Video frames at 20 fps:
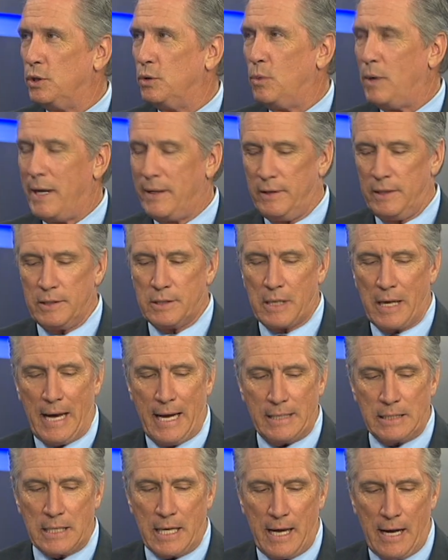the way these
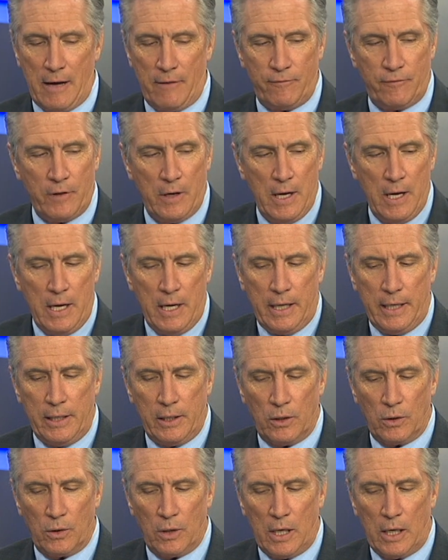guys have
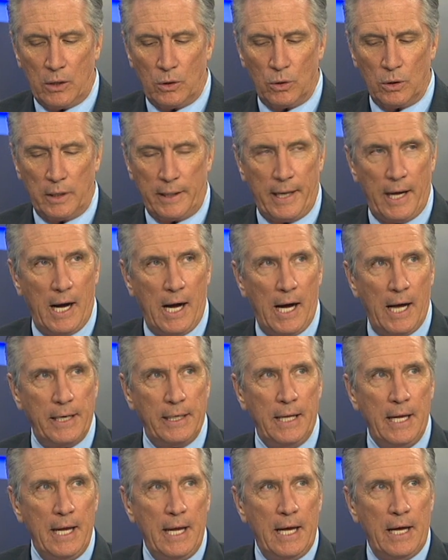here early on.